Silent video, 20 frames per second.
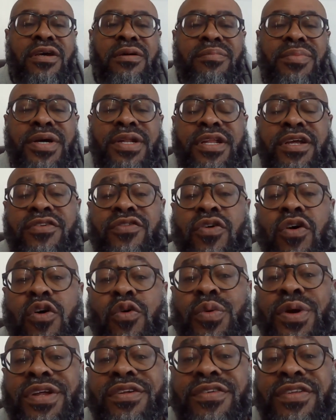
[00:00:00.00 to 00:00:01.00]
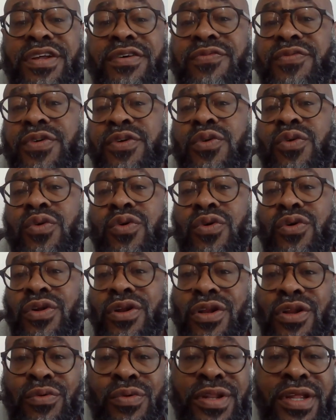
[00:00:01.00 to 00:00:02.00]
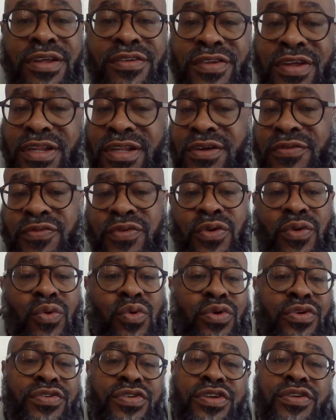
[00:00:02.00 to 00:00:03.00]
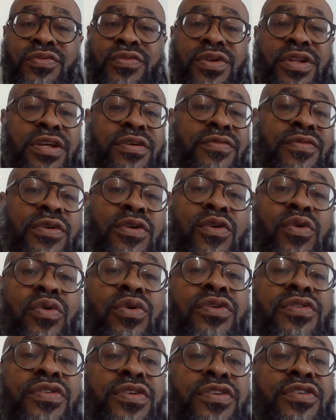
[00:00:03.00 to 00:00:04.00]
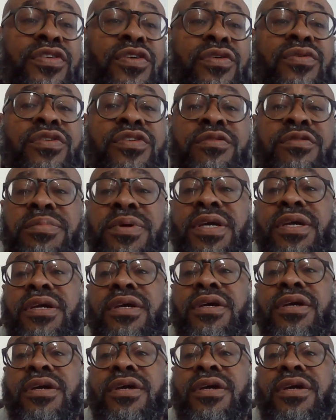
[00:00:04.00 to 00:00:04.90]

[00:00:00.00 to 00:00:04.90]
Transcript: But there's always different, what they say, different horses for different courses, so to speak.